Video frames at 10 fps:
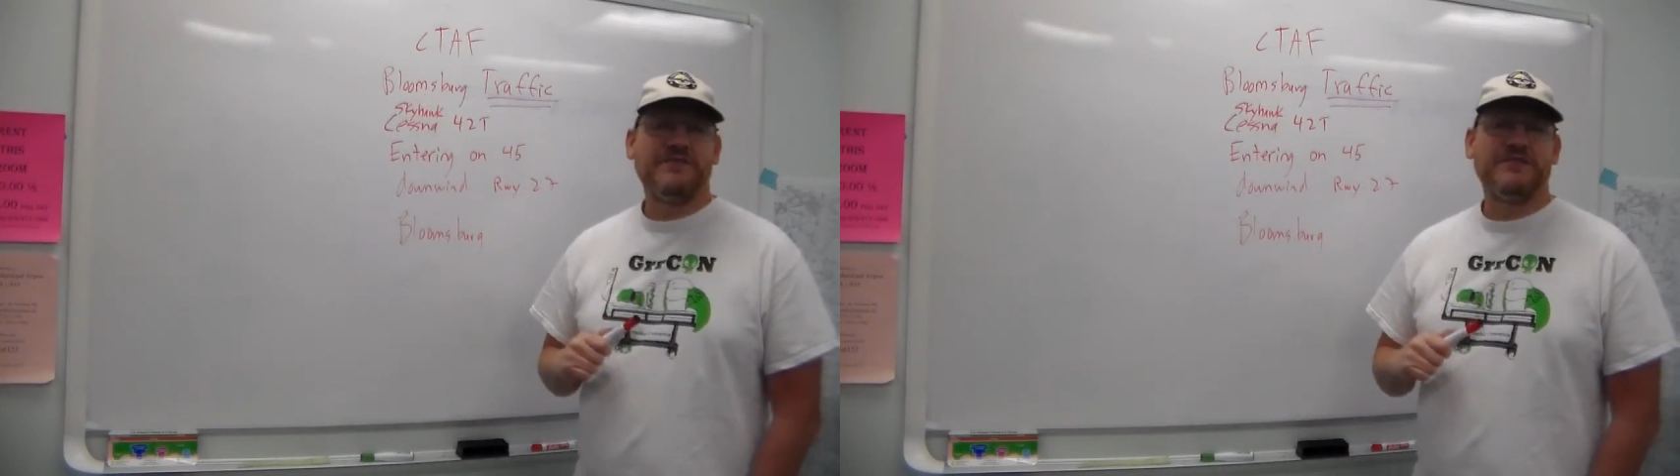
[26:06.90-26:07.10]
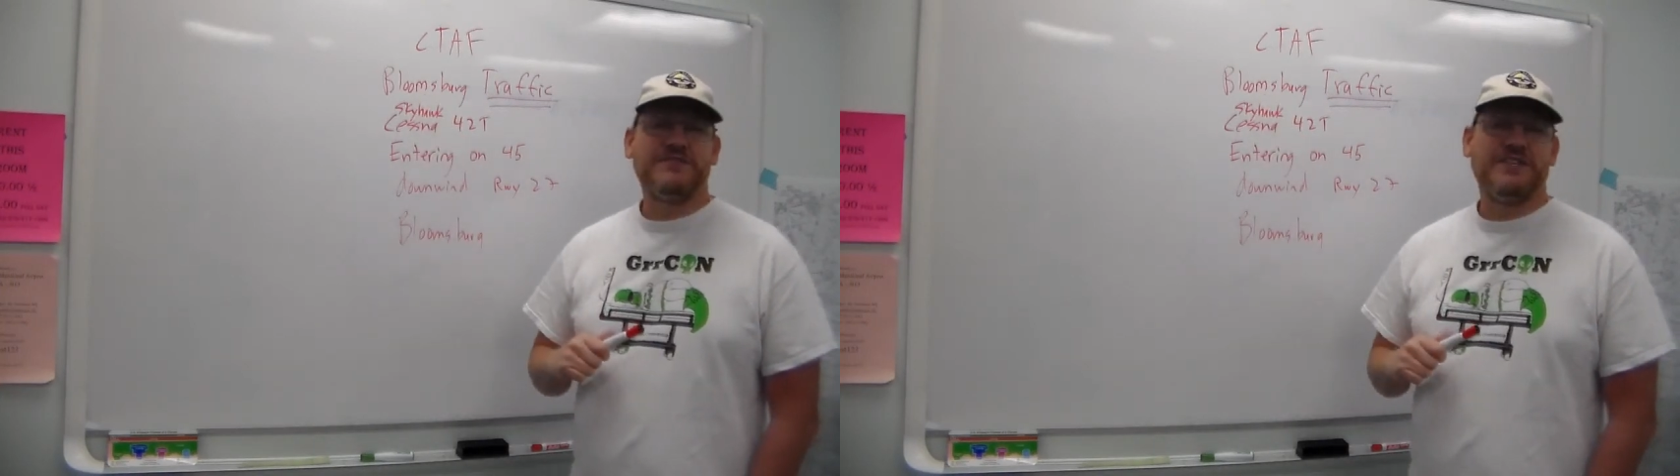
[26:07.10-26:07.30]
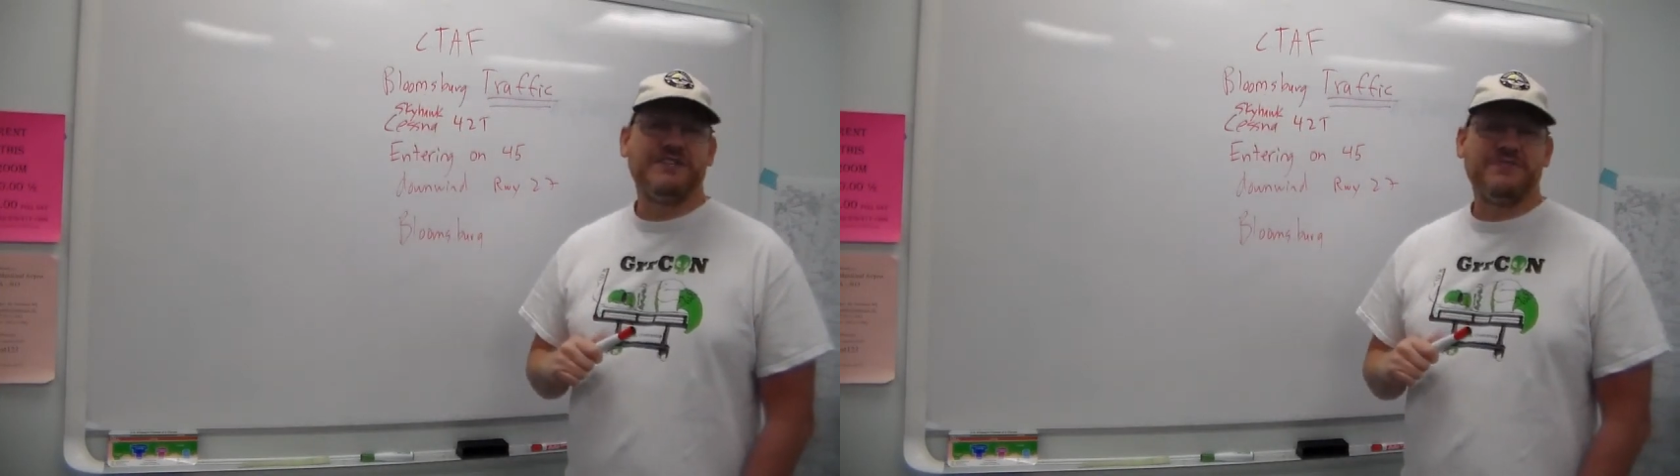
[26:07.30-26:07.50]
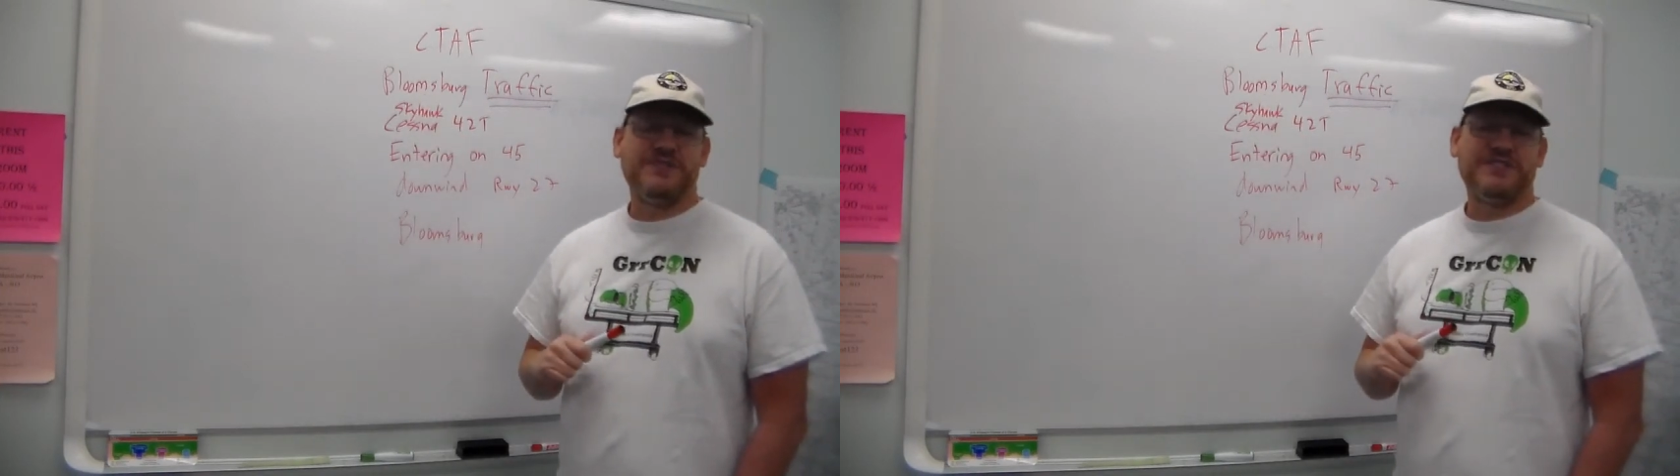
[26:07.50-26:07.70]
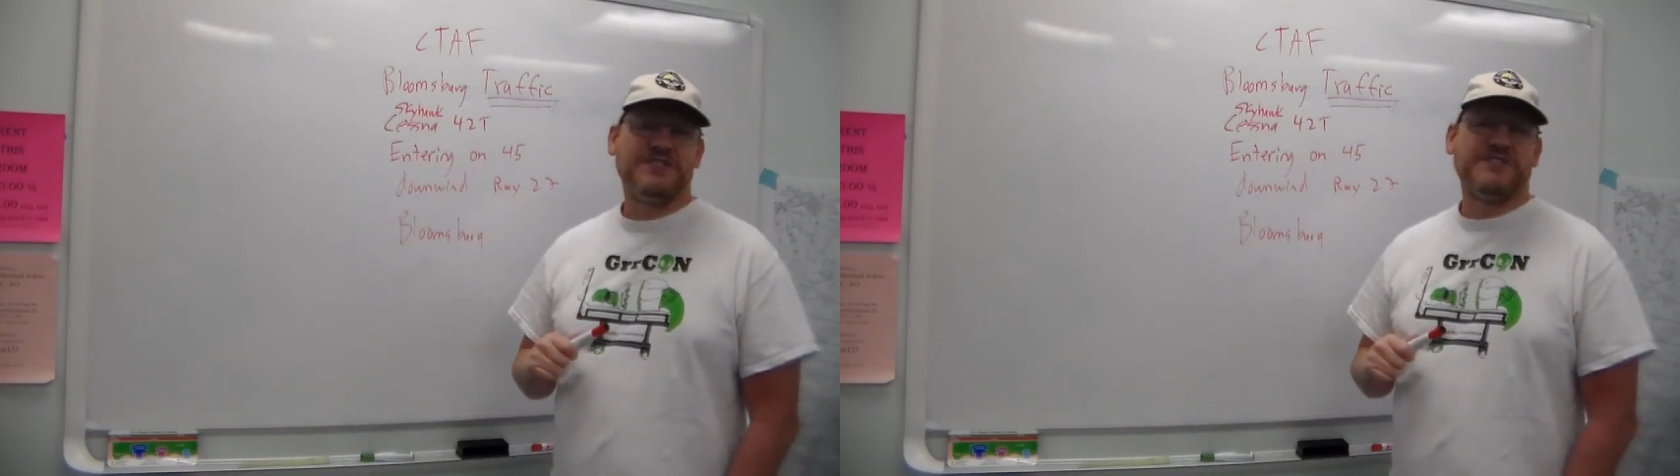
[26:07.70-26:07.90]
of your
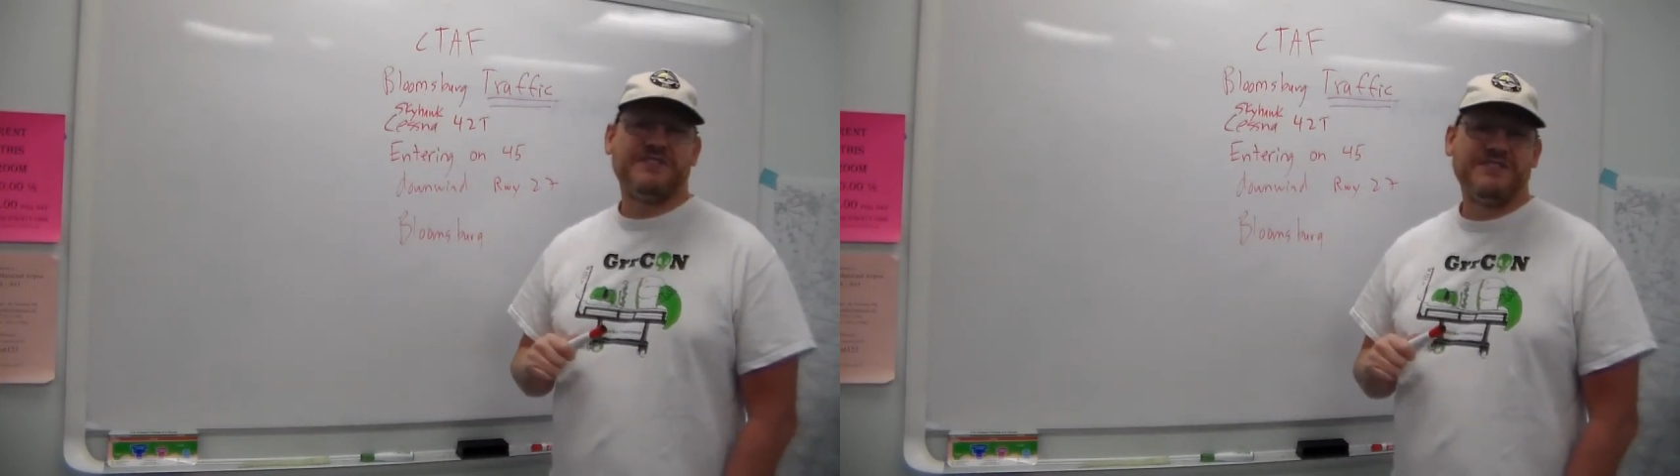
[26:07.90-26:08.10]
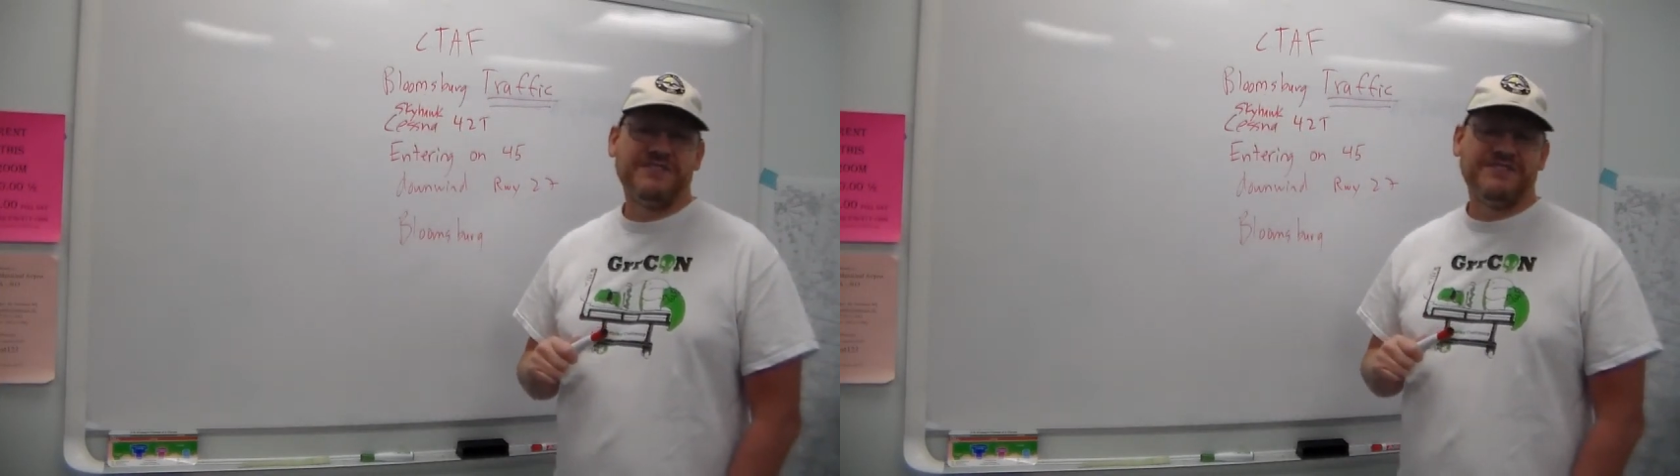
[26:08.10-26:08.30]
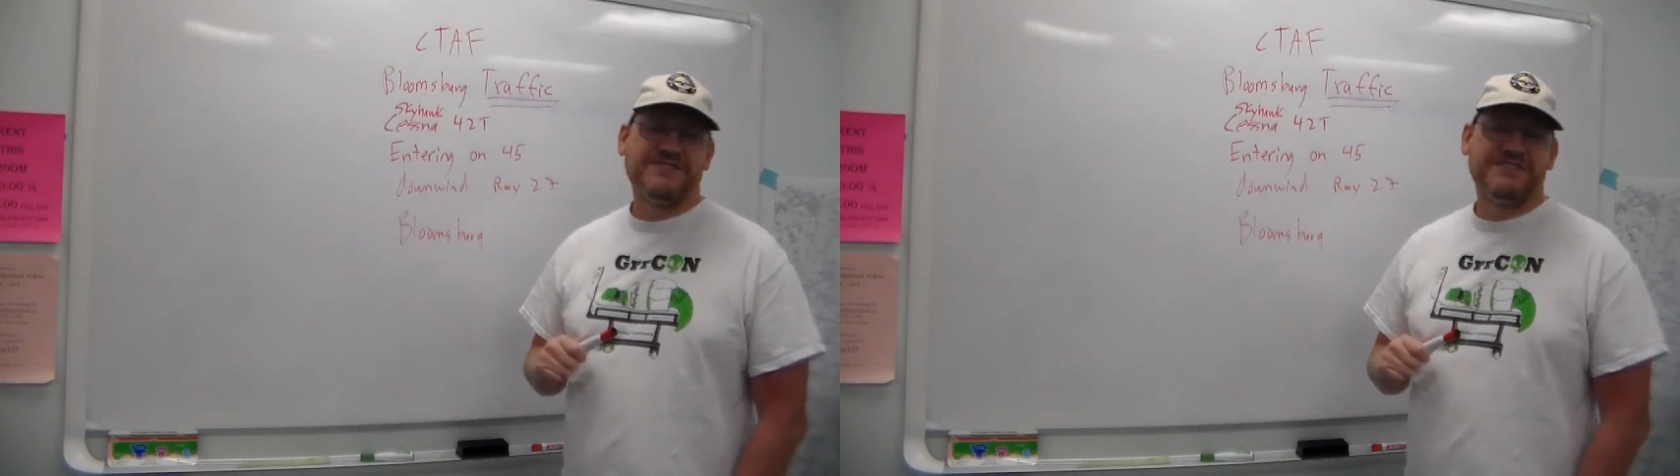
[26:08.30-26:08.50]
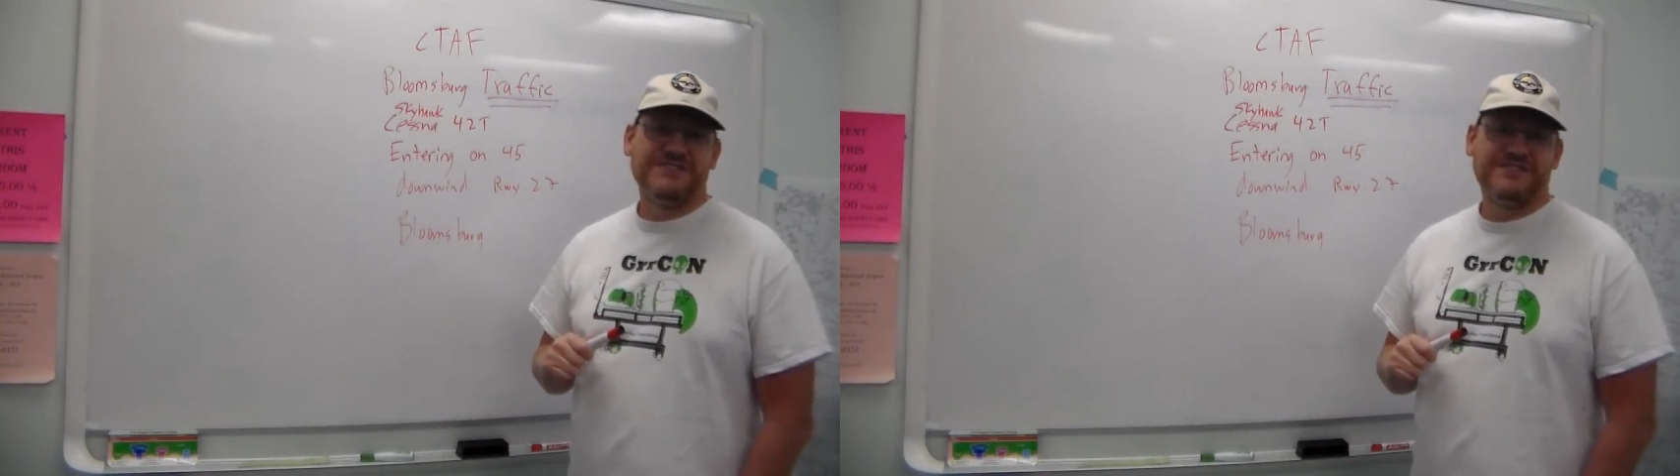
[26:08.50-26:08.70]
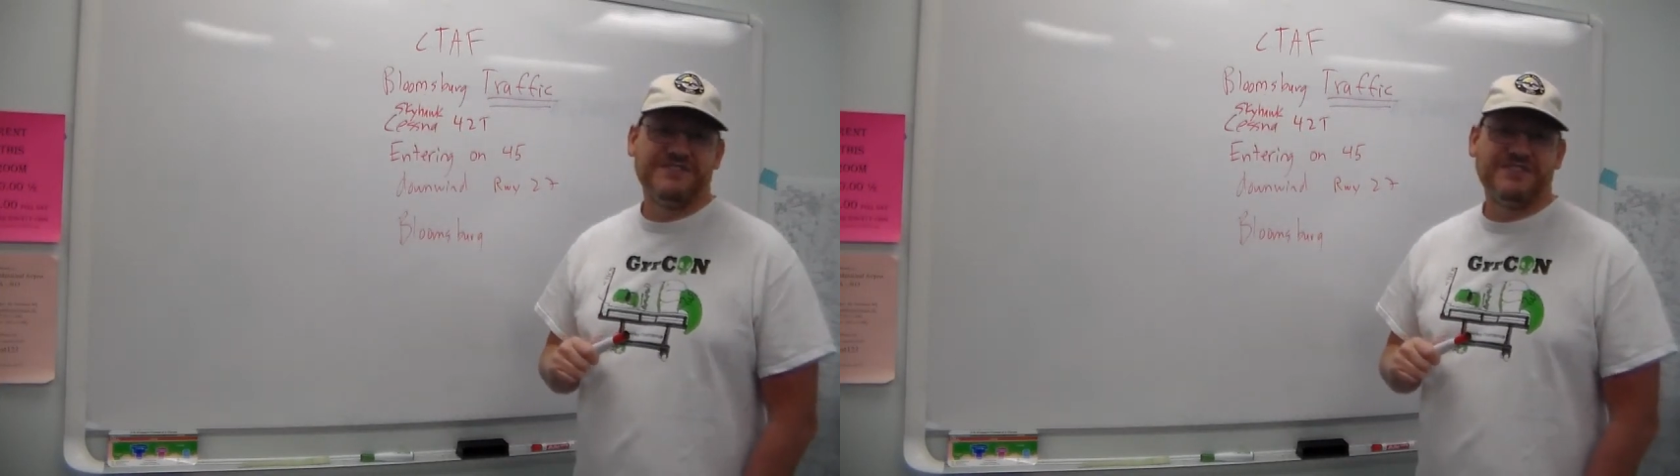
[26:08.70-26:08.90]
transmission,
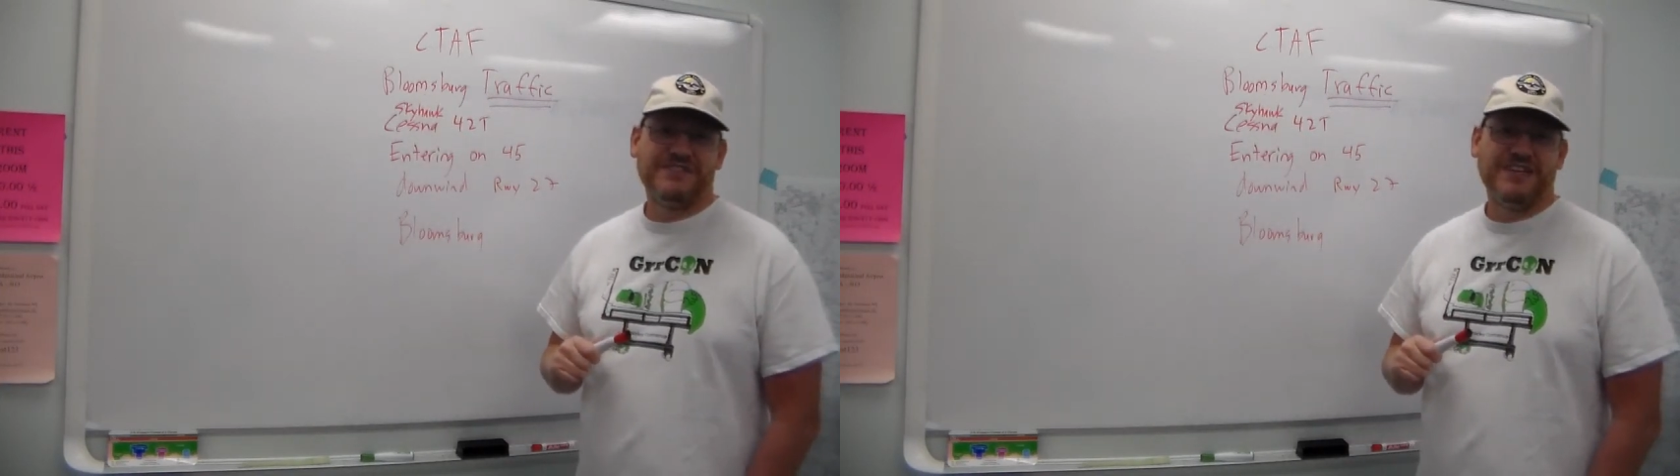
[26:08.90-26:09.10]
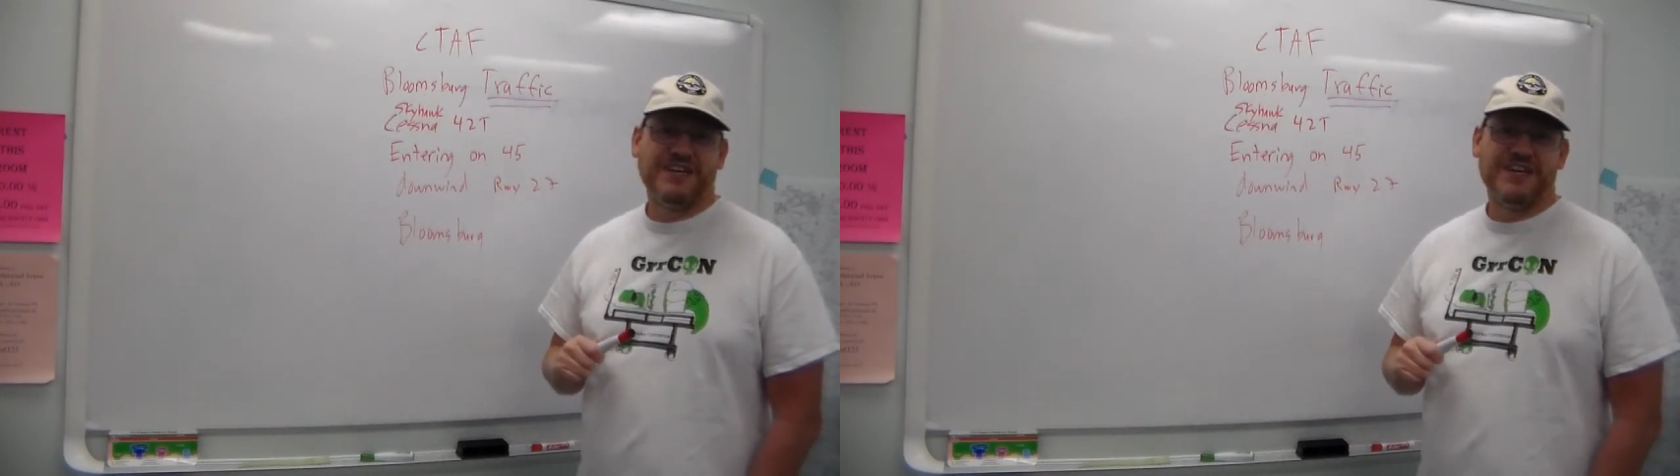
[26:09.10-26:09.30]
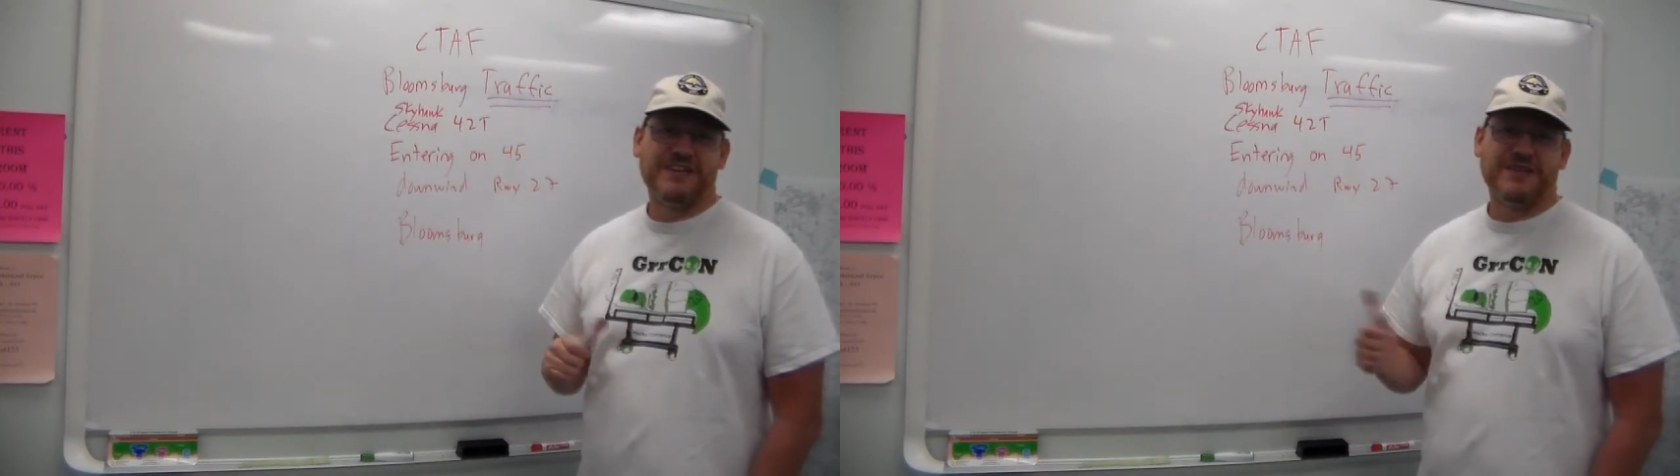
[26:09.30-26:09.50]
and